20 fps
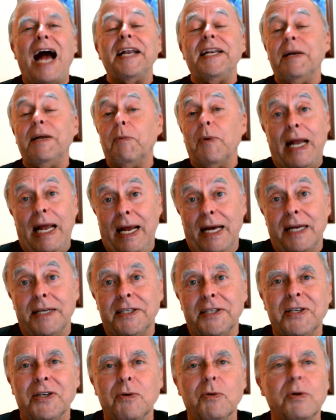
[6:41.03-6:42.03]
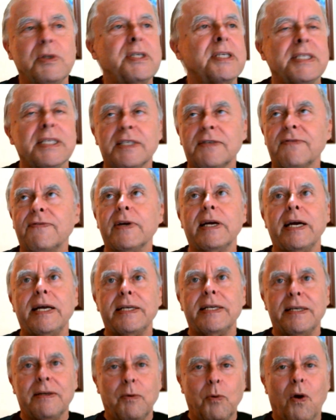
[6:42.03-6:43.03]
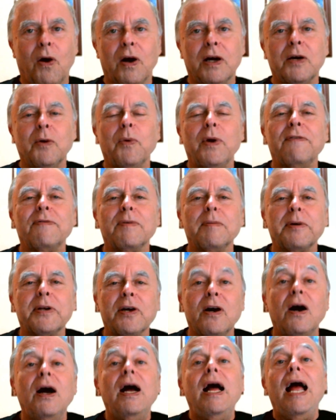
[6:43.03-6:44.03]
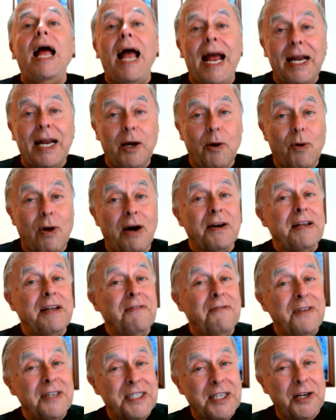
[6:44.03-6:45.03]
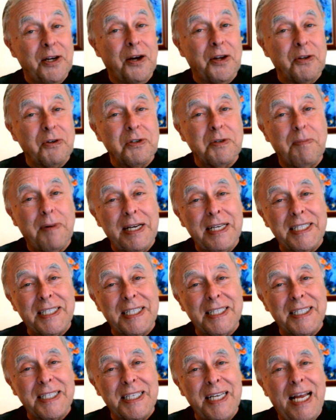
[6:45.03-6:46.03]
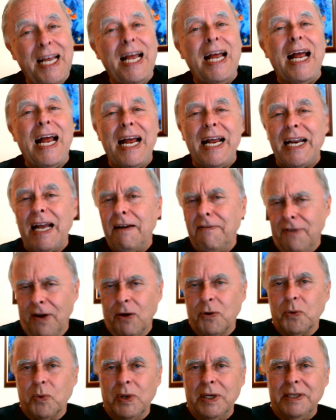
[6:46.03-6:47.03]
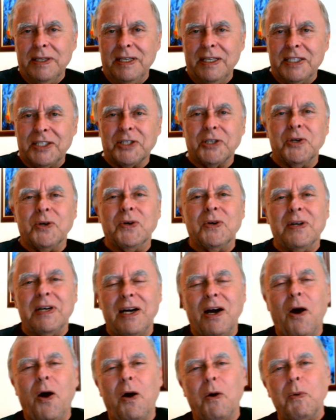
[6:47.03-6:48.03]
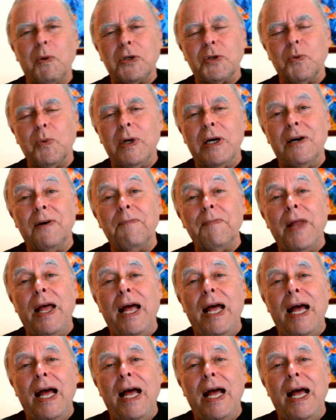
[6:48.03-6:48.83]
I did what I had to do, which is just forget it, walk away from it all, and go out and visit all those places. And I found one, so all was well.